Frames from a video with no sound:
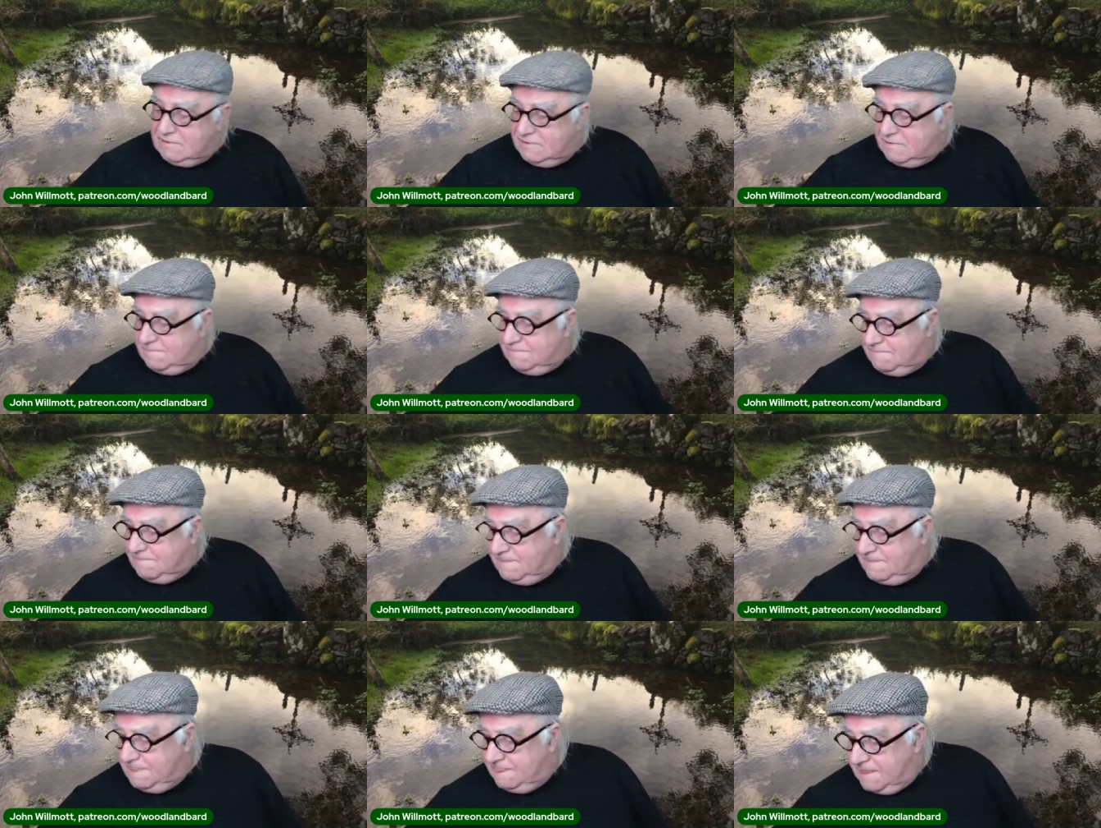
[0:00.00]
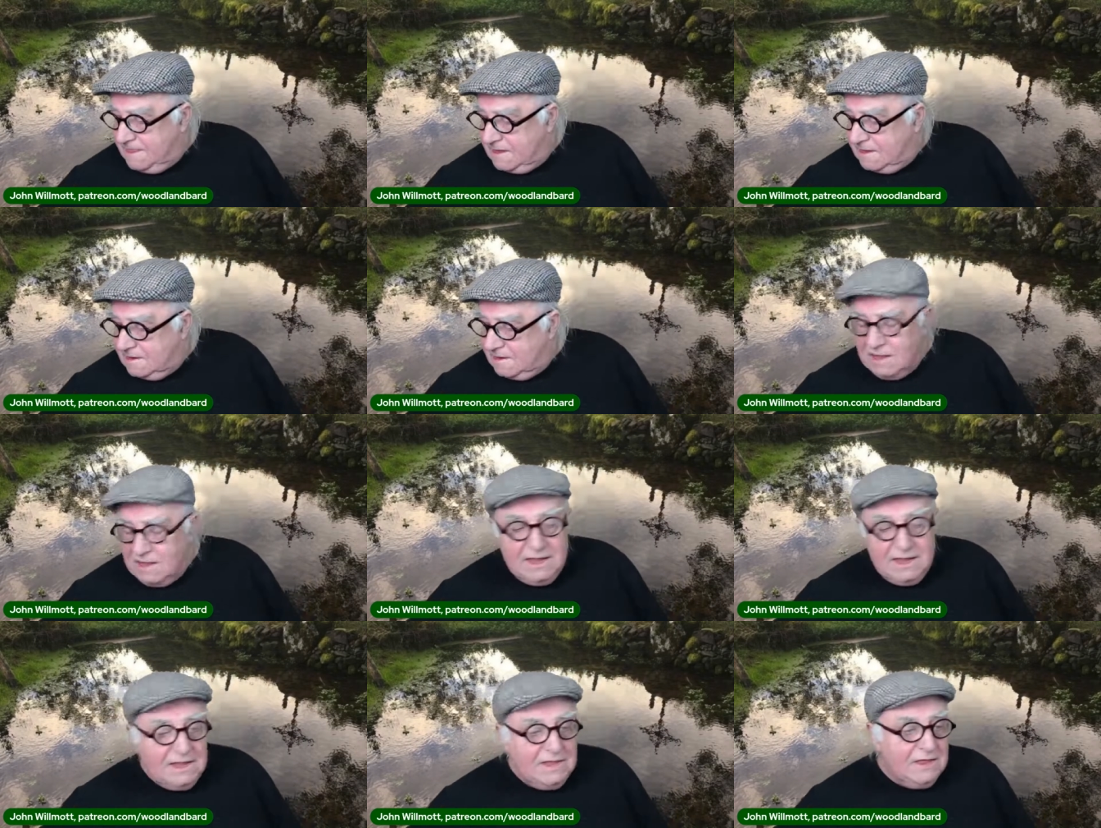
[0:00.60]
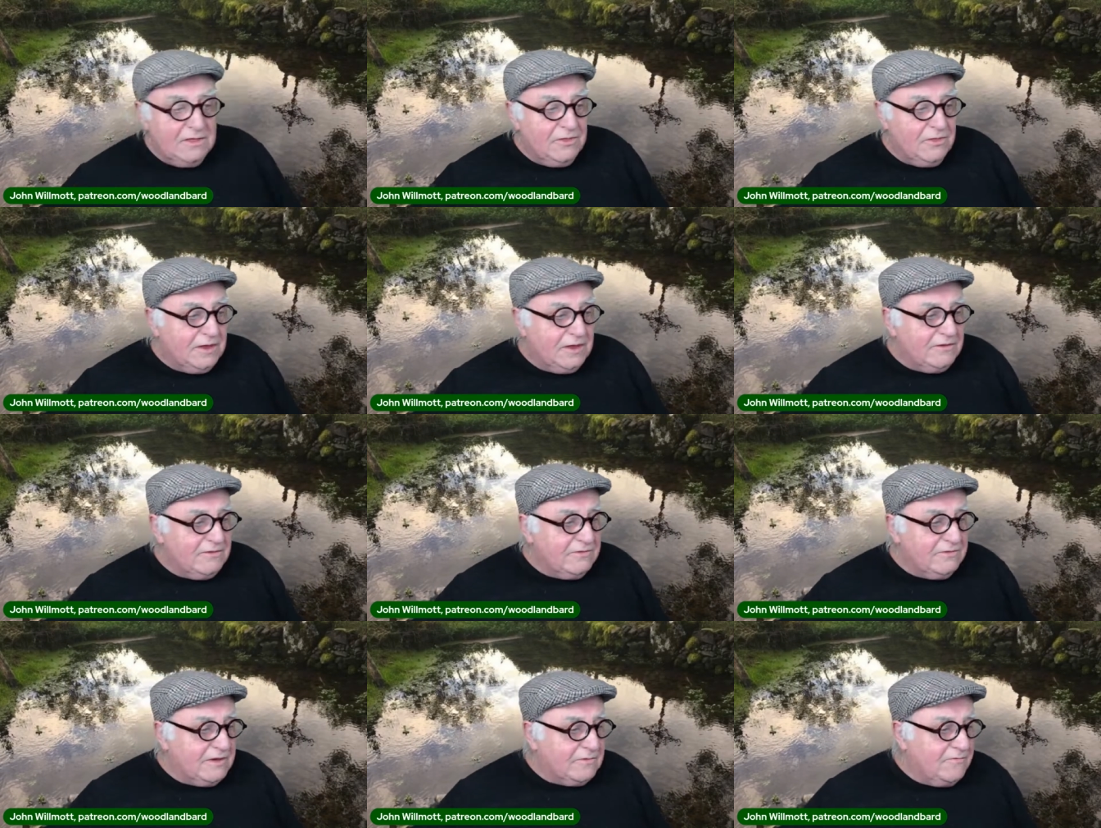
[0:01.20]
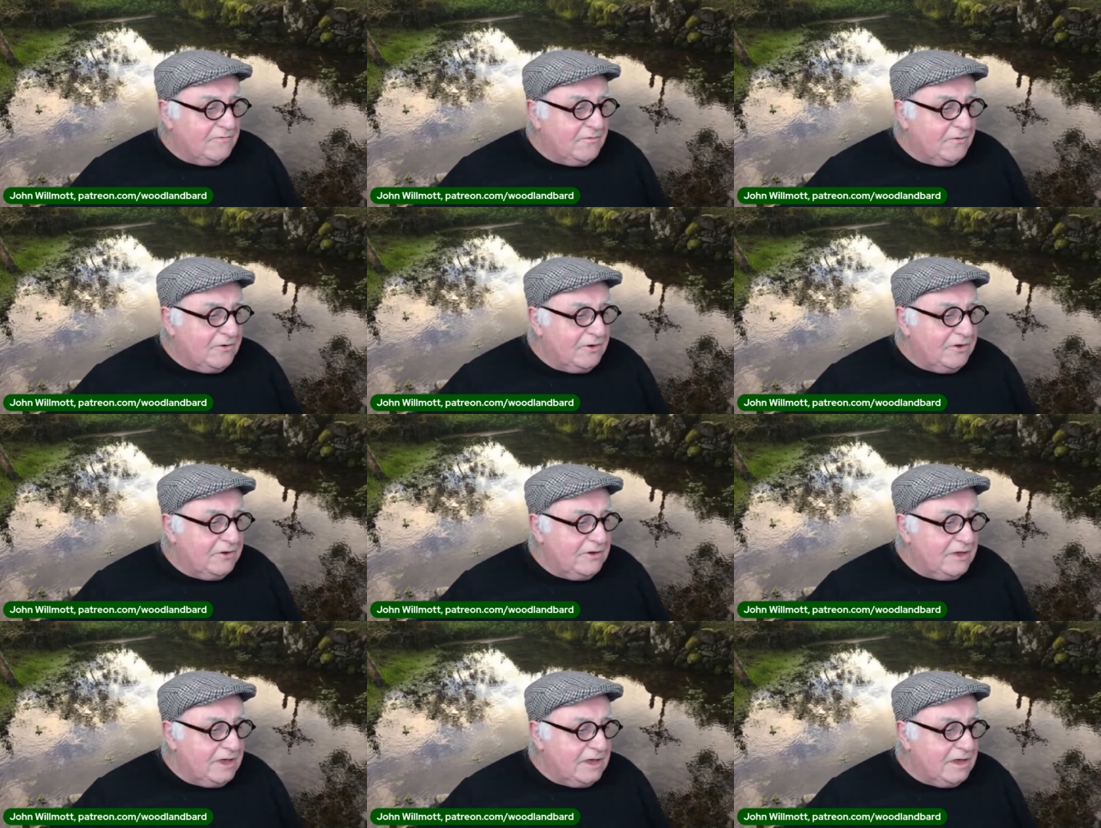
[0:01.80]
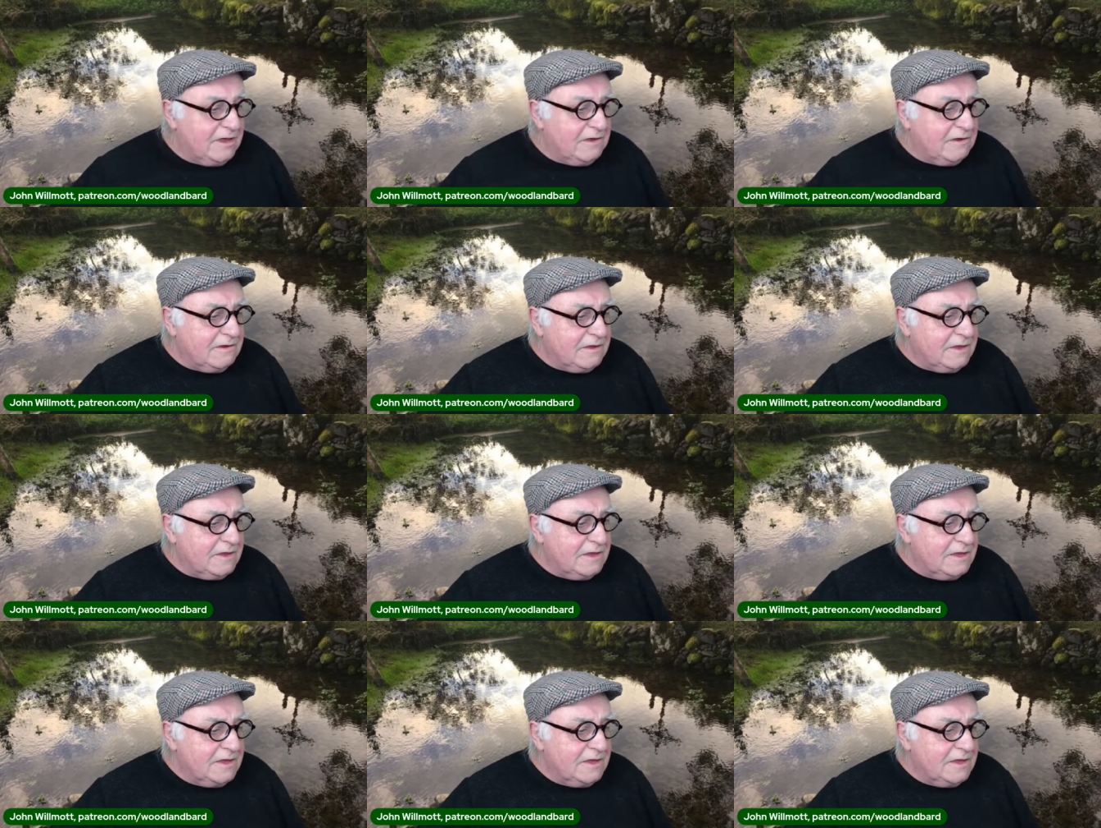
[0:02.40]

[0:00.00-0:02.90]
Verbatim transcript: um, lining things up for you here.